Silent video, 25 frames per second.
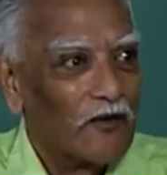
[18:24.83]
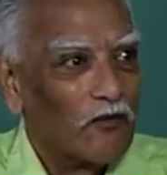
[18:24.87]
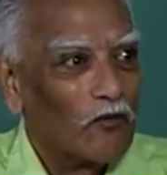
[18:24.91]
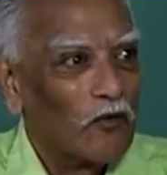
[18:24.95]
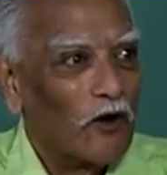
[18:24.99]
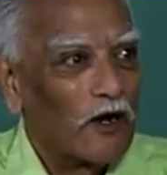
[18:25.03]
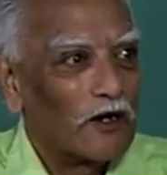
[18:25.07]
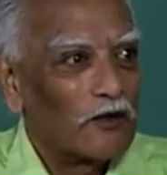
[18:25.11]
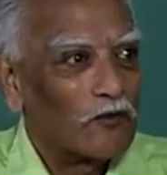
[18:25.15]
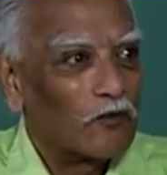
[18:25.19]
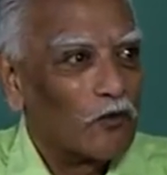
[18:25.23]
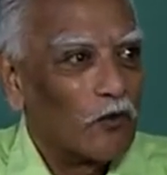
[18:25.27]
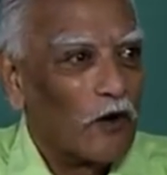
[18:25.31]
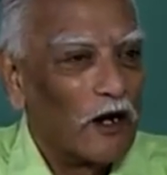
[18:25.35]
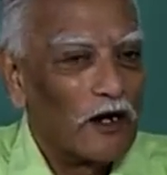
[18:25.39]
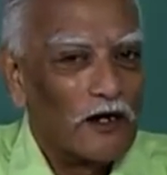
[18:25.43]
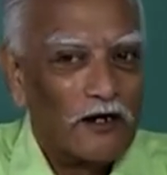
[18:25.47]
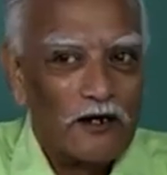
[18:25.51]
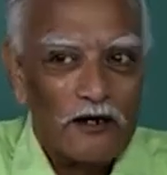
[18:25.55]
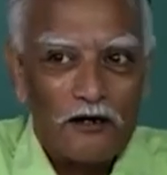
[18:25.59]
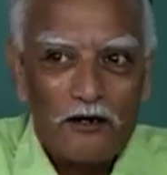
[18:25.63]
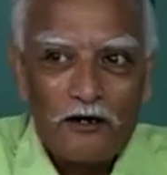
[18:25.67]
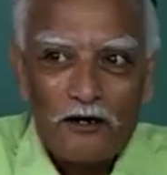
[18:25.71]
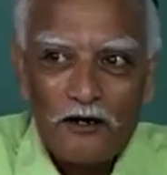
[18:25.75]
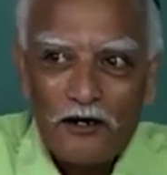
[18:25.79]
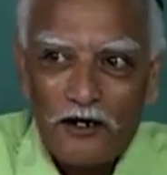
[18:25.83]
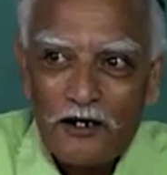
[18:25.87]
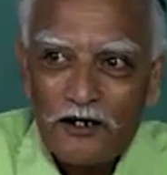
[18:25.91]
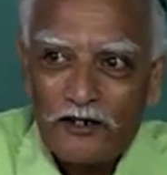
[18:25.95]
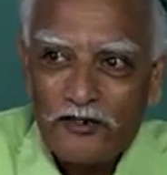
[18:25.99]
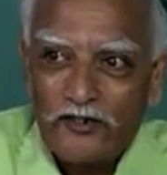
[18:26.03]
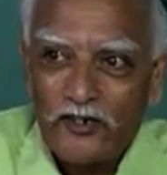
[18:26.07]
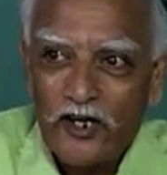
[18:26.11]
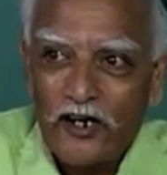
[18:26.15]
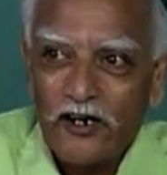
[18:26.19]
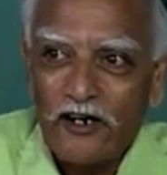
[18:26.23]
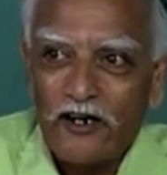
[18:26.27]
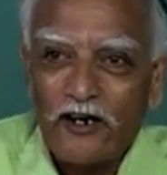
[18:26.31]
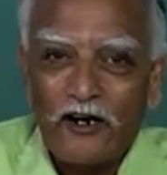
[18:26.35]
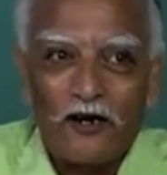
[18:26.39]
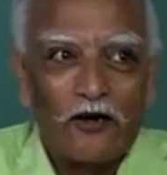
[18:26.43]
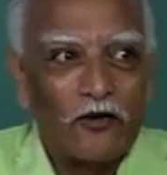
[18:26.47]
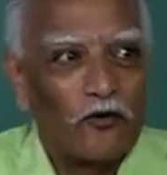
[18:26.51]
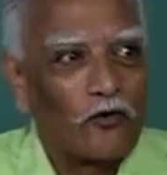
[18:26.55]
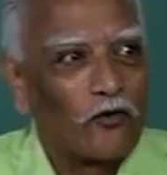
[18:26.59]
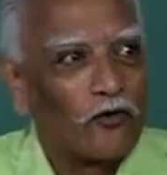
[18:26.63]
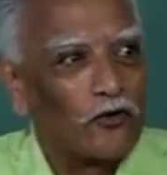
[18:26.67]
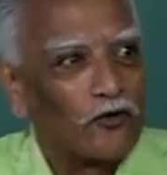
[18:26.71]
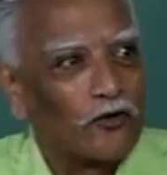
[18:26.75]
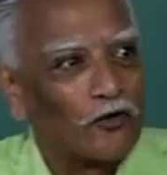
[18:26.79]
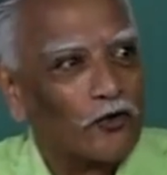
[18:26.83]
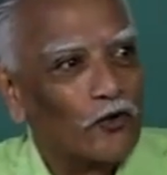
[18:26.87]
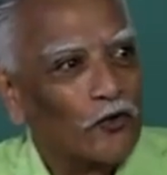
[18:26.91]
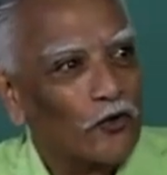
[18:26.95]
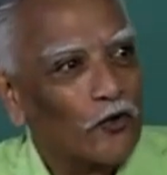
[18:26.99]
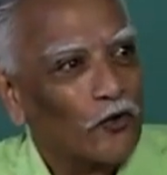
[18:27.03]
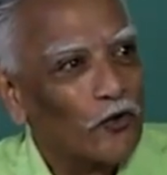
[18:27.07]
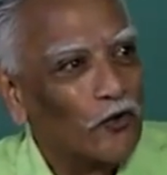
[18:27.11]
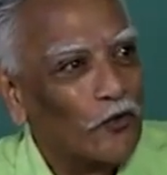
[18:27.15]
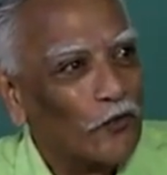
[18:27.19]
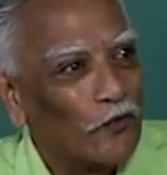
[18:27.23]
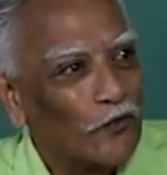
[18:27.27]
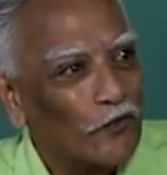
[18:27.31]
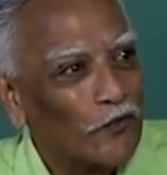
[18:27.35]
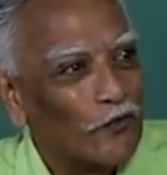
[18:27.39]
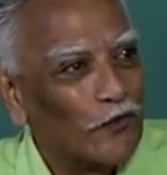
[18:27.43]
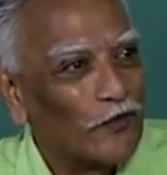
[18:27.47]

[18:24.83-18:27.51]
what one general could do